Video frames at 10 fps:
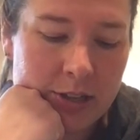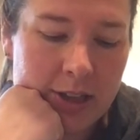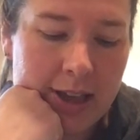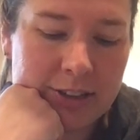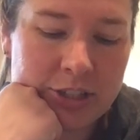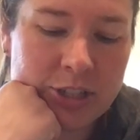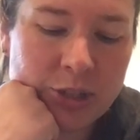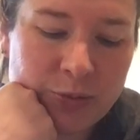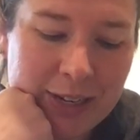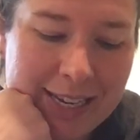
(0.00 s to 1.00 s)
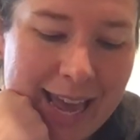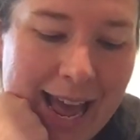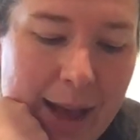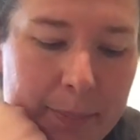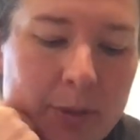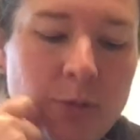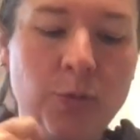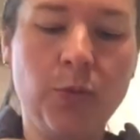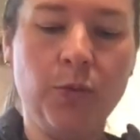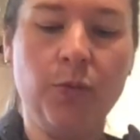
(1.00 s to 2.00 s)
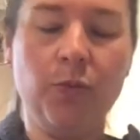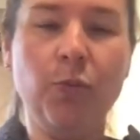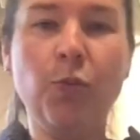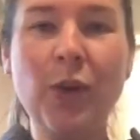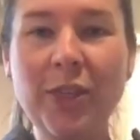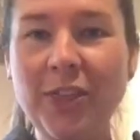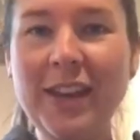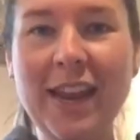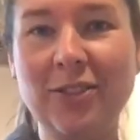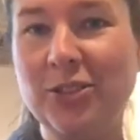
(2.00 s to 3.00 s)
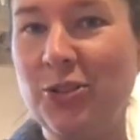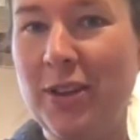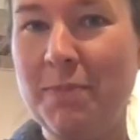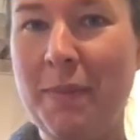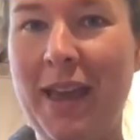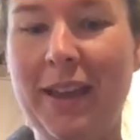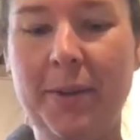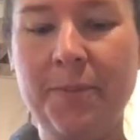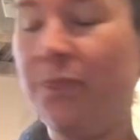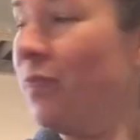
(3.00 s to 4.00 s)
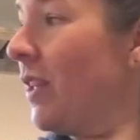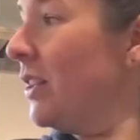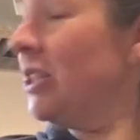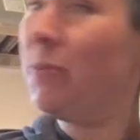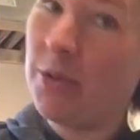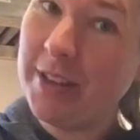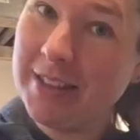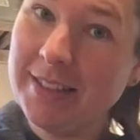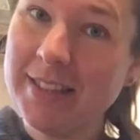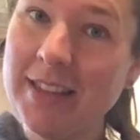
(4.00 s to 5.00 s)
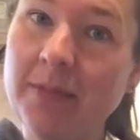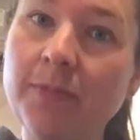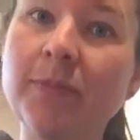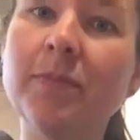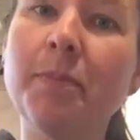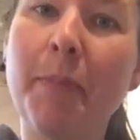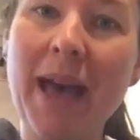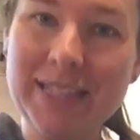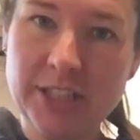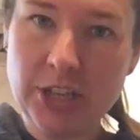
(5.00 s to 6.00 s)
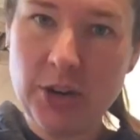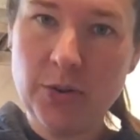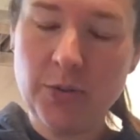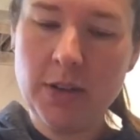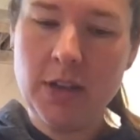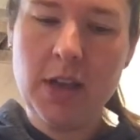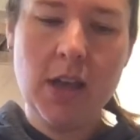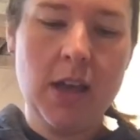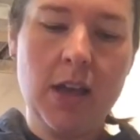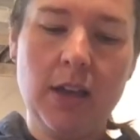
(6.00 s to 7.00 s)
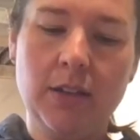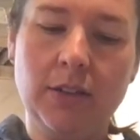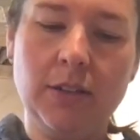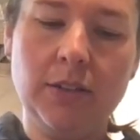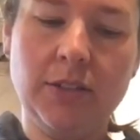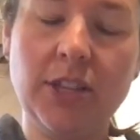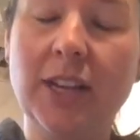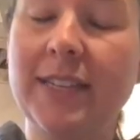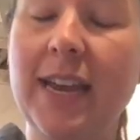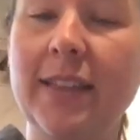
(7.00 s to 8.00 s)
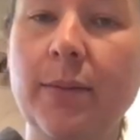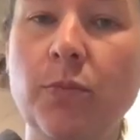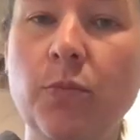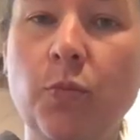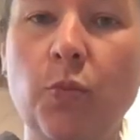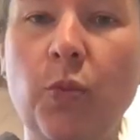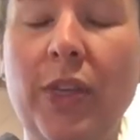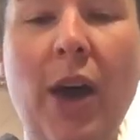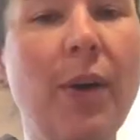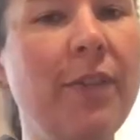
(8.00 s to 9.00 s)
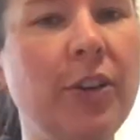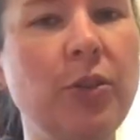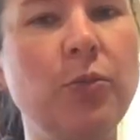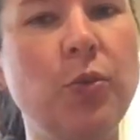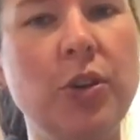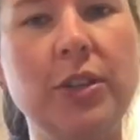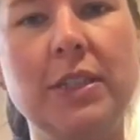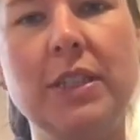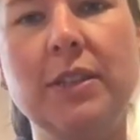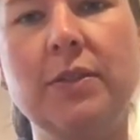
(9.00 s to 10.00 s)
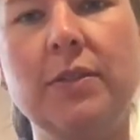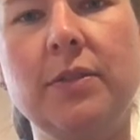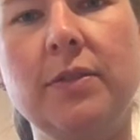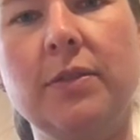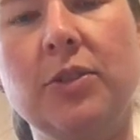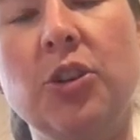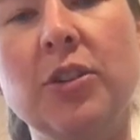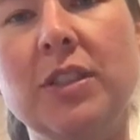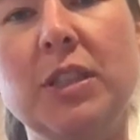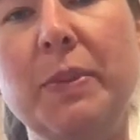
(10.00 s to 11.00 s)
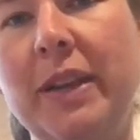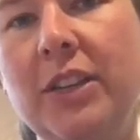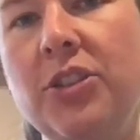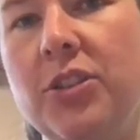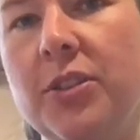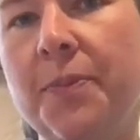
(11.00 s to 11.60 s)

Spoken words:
And just to recap, with the nettles you can make smoothies, pesto, saute them with however you would cooked spinach.